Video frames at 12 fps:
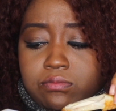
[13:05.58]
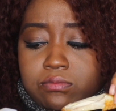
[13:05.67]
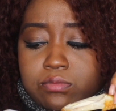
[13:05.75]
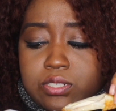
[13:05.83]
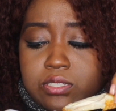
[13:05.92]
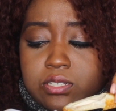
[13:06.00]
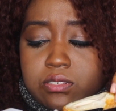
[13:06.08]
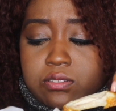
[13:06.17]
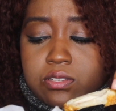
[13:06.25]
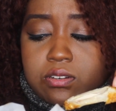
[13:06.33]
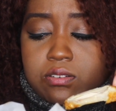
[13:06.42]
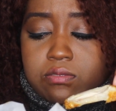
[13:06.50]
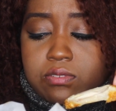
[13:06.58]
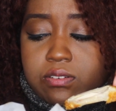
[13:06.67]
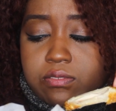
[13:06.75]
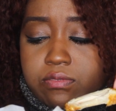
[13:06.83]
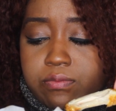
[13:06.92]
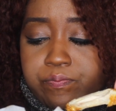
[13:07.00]
pre-sales that I know
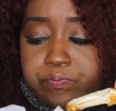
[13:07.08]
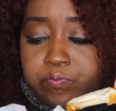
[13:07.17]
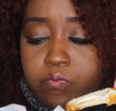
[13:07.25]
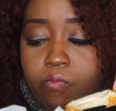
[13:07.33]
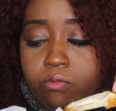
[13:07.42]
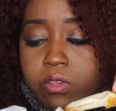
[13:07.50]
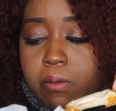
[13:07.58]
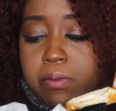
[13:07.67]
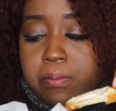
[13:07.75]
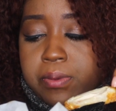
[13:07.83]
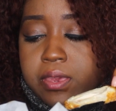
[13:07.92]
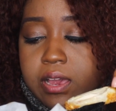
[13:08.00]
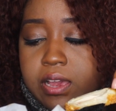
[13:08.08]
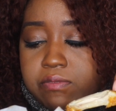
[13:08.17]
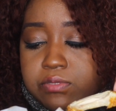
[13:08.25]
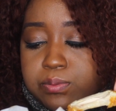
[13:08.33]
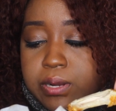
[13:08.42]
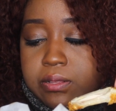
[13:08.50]
of. But Beehive
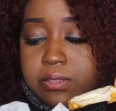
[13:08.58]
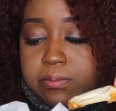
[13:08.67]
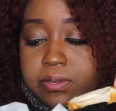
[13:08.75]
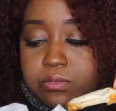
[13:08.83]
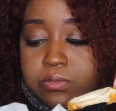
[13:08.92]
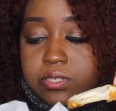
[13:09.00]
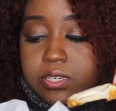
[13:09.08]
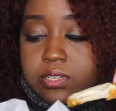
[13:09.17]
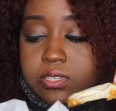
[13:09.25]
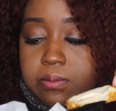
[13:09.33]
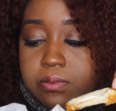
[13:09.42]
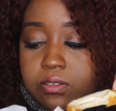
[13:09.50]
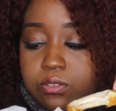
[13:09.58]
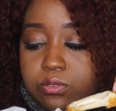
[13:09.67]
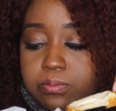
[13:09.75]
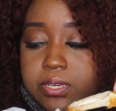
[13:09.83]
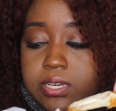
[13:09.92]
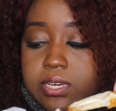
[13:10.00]
was probably the best one to get accepted to
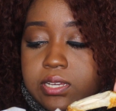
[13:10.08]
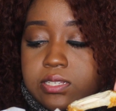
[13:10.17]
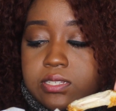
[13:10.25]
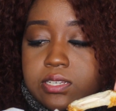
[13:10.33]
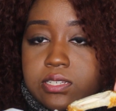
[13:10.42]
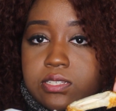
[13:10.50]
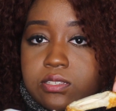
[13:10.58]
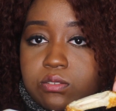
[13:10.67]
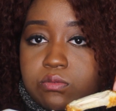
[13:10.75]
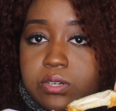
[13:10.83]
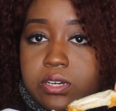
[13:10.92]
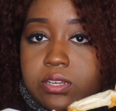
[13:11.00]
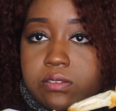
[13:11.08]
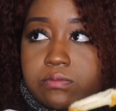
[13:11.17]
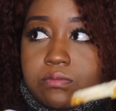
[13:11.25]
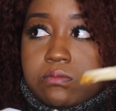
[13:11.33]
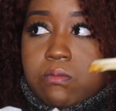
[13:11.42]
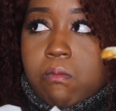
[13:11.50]
because it's the one
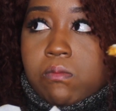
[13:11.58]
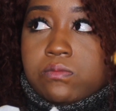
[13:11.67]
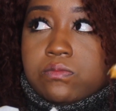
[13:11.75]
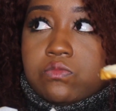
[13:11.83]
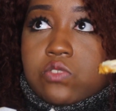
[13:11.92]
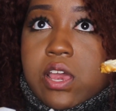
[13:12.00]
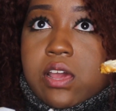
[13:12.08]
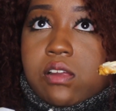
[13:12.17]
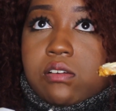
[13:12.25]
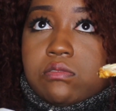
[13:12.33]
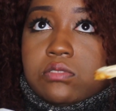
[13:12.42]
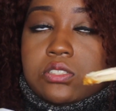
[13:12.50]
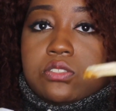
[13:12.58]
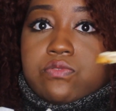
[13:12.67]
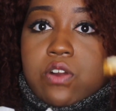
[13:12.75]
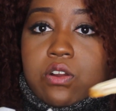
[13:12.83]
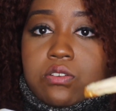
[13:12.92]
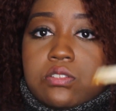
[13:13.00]
that is
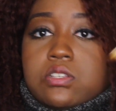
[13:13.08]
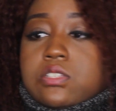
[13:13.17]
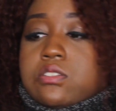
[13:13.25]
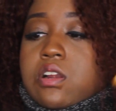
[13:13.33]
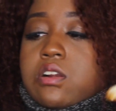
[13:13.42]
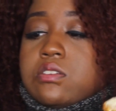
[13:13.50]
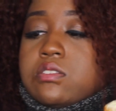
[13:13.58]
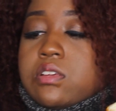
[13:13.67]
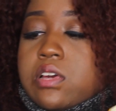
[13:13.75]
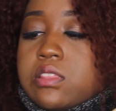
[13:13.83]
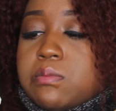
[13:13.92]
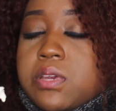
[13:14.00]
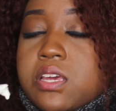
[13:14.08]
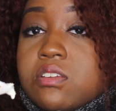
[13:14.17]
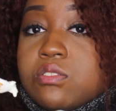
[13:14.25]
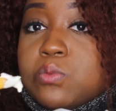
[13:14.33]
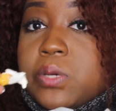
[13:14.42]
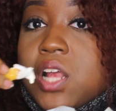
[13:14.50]
first. It starts at the beginning
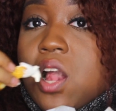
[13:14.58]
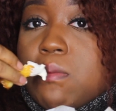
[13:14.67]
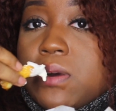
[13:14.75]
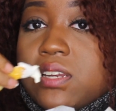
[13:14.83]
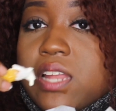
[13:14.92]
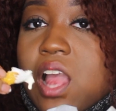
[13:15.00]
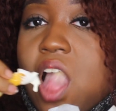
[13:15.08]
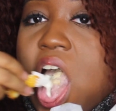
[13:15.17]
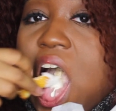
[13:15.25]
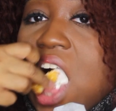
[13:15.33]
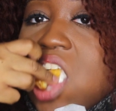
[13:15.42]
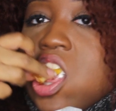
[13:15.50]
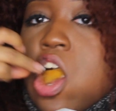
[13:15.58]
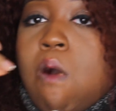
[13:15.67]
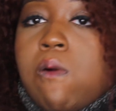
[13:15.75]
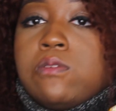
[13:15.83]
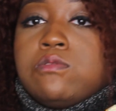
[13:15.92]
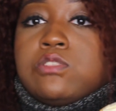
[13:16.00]
of the week, Monday,
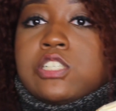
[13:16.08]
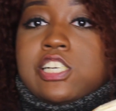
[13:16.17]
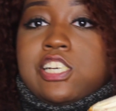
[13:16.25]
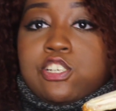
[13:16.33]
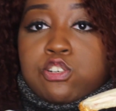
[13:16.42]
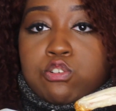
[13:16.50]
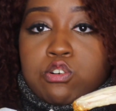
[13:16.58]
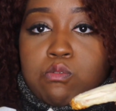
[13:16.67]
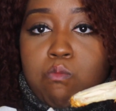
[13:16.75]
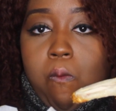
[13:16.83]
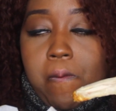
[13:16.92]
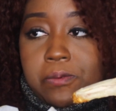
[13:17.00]
for each group.